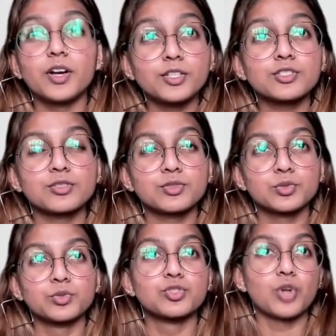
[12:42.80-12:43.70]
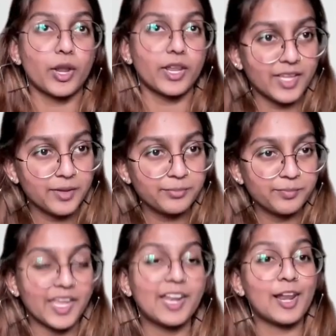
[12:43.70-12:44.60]
us to join them
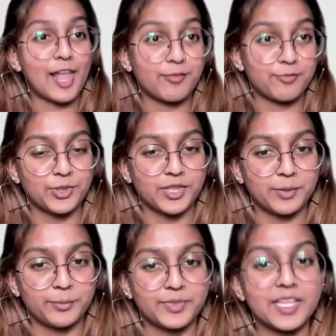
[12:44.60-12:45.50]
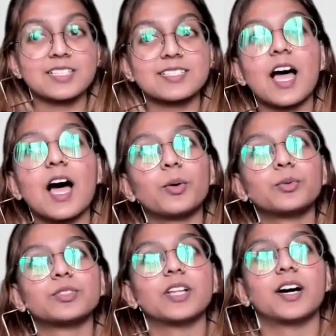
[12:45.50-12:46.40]
and laugh with them. That's
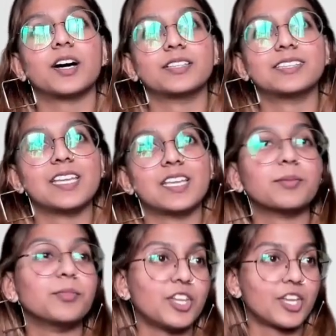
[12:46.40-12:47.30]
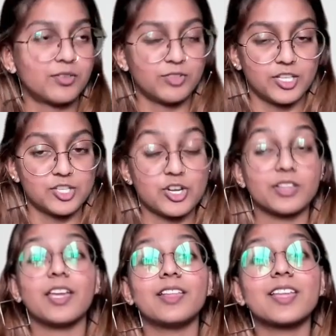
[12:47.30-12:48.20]
how they communicate with each
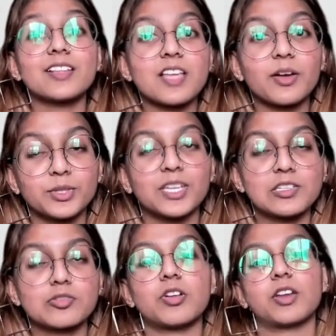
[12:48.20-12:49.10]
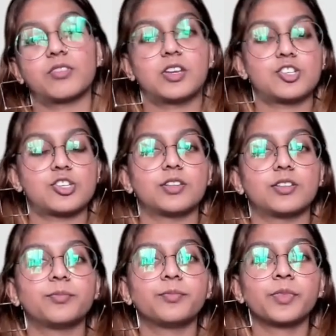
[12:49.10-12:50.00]
other, and that's how they interact with each other.
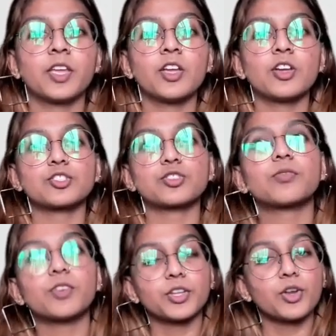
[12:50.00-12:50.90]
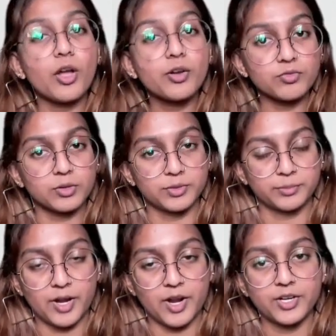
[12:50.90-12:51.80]
So for the
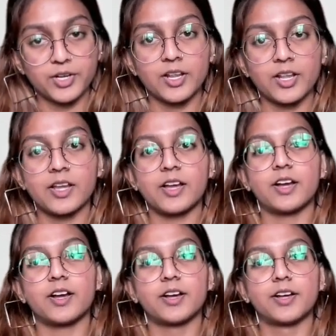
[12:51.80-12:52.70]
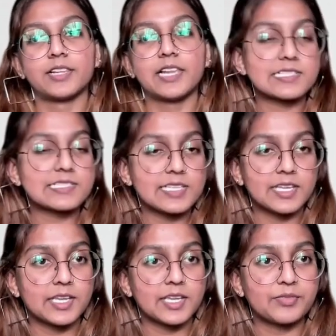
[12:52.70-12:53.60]
non-verbal part, let's
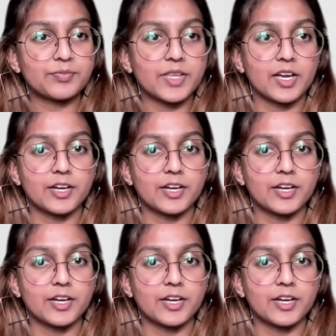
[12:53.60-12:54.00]
say